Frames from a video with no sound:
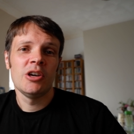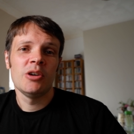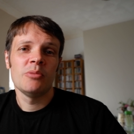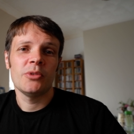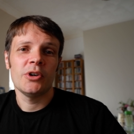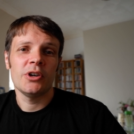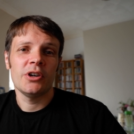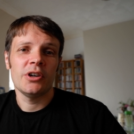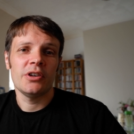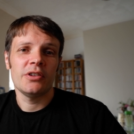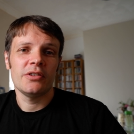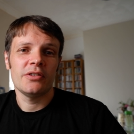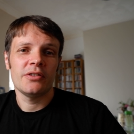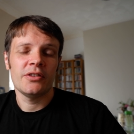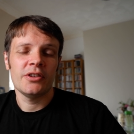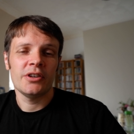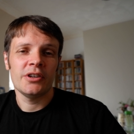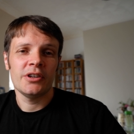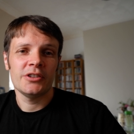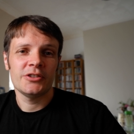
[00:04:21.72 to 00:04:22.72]
But
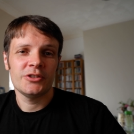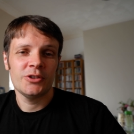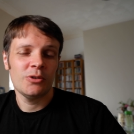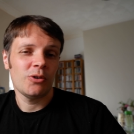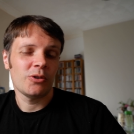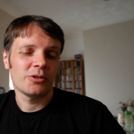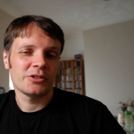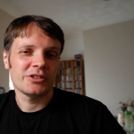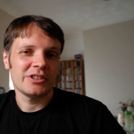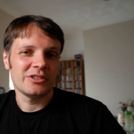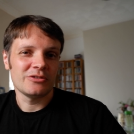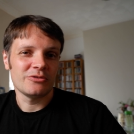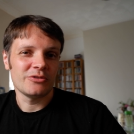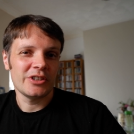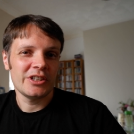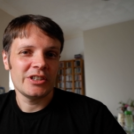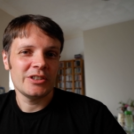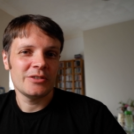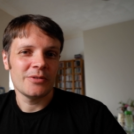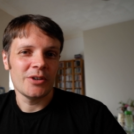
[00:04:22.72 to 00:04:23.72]
the too long didn't
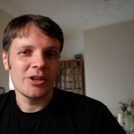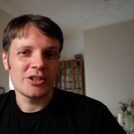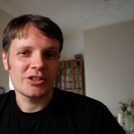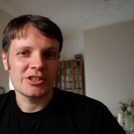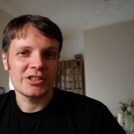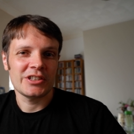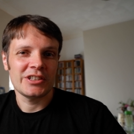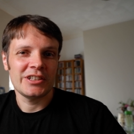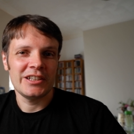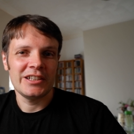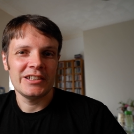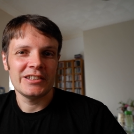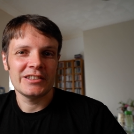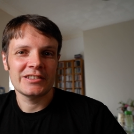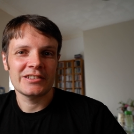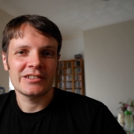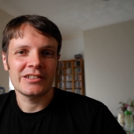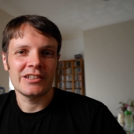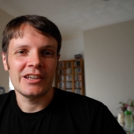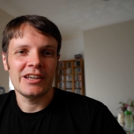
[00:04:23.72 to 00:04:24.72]
read version
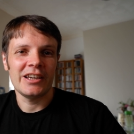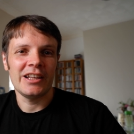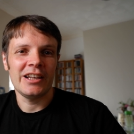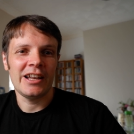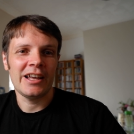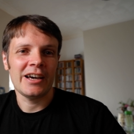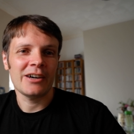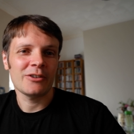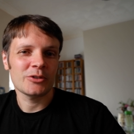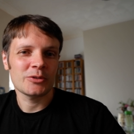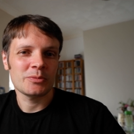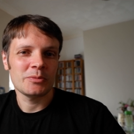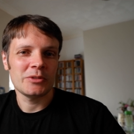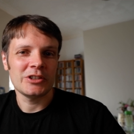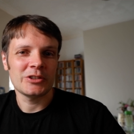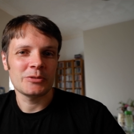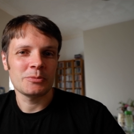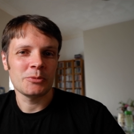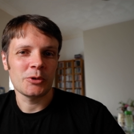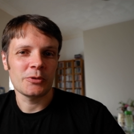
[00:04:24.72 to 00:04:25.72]
is that it allows me
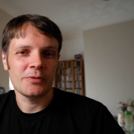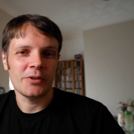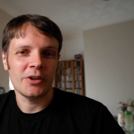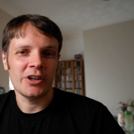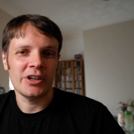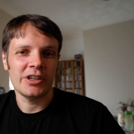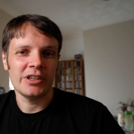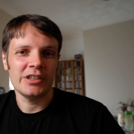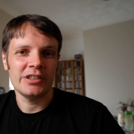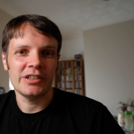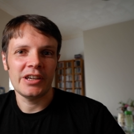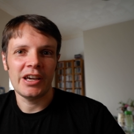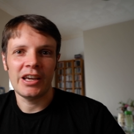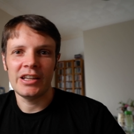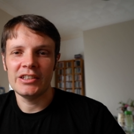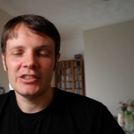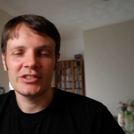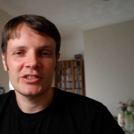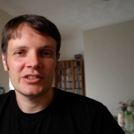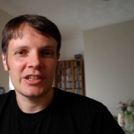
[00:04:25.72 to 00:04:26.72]
to modify
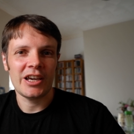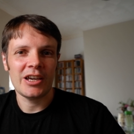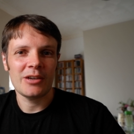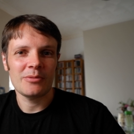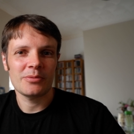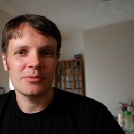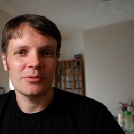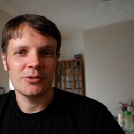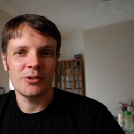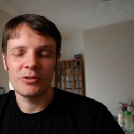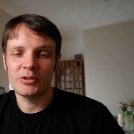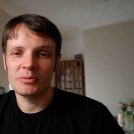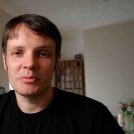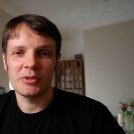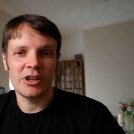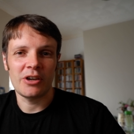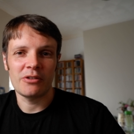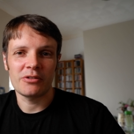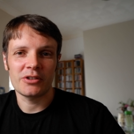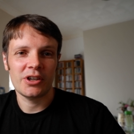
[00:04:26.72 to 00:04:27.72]
any step using
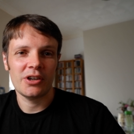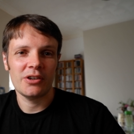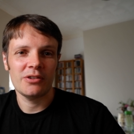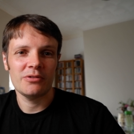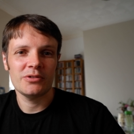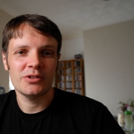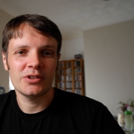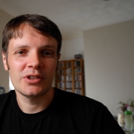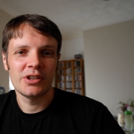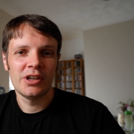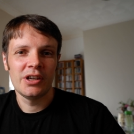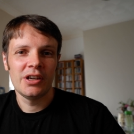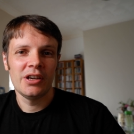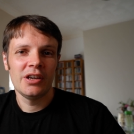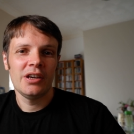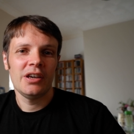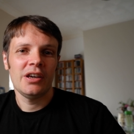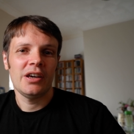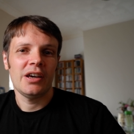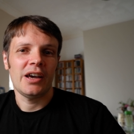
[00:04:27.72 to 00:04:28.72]
my own code,
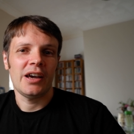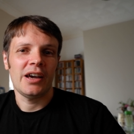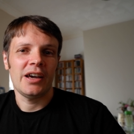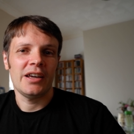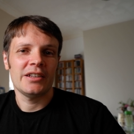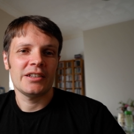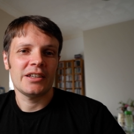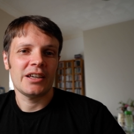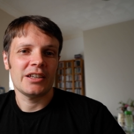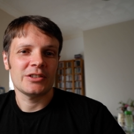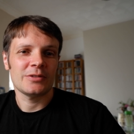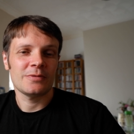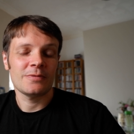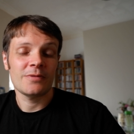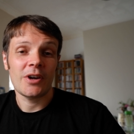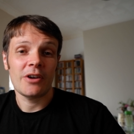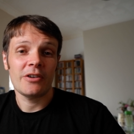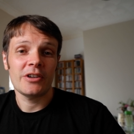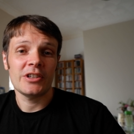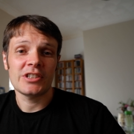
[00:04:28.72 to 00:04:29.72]
and has a
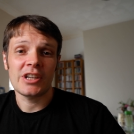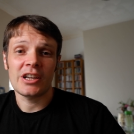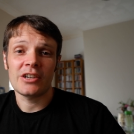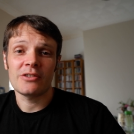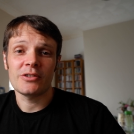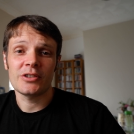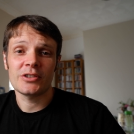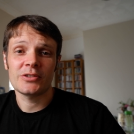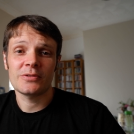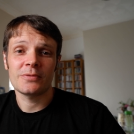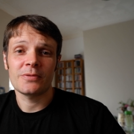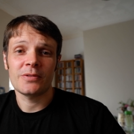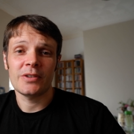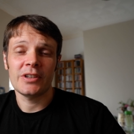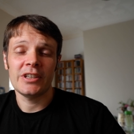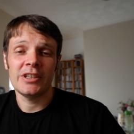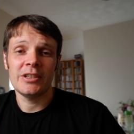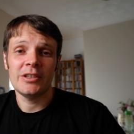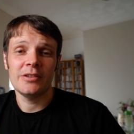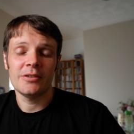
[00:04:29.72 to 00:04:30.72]
very generous
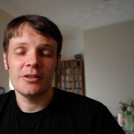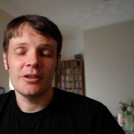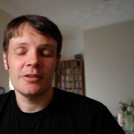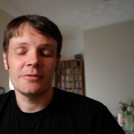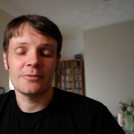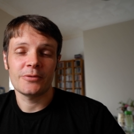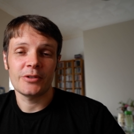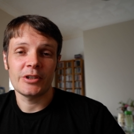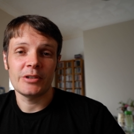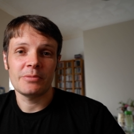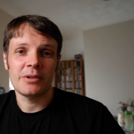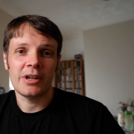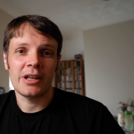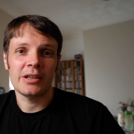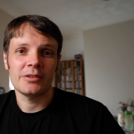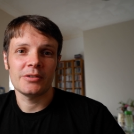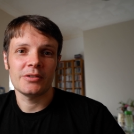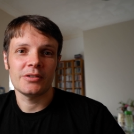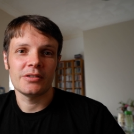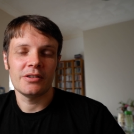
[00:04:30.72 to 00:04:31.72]
free
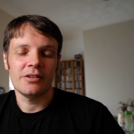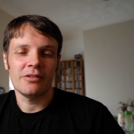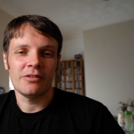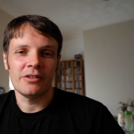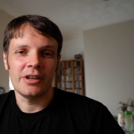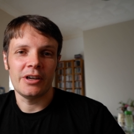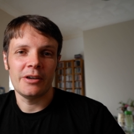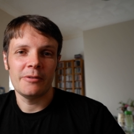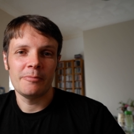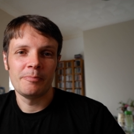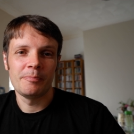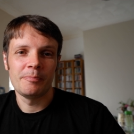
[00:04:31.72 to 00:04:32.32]
plan on it.